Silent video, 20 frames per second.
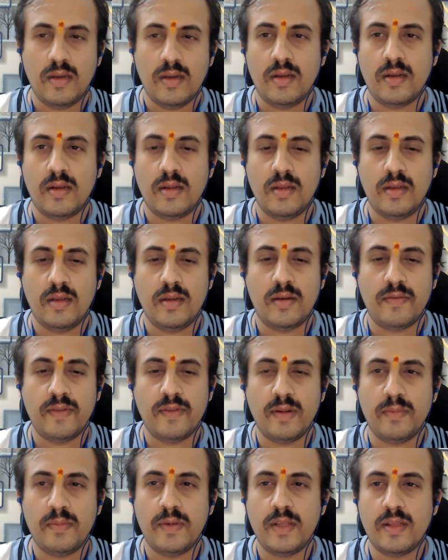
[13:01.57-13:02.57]
It
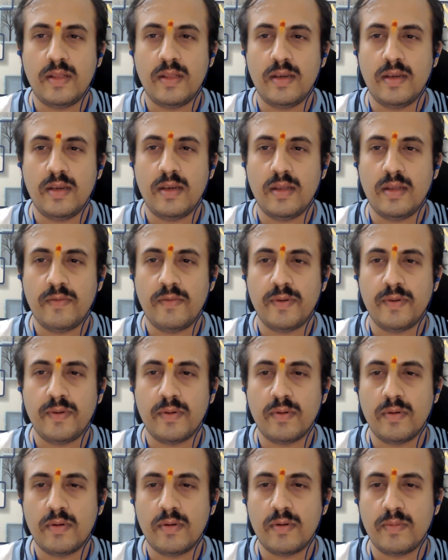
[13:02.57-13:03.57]
will be there if
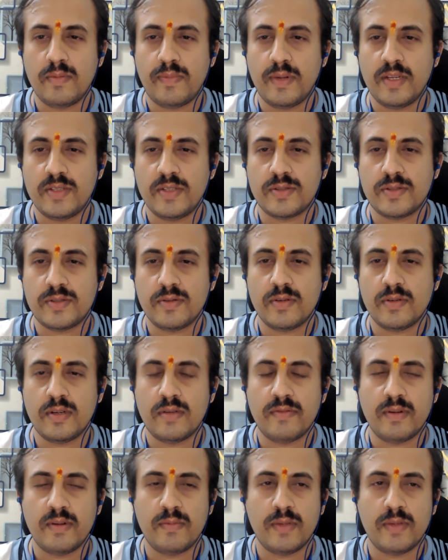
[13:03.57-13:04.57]
you go to Play Store.
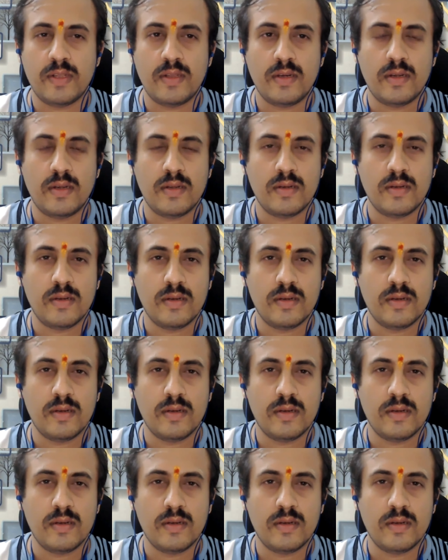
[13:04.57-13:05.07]
It will be there.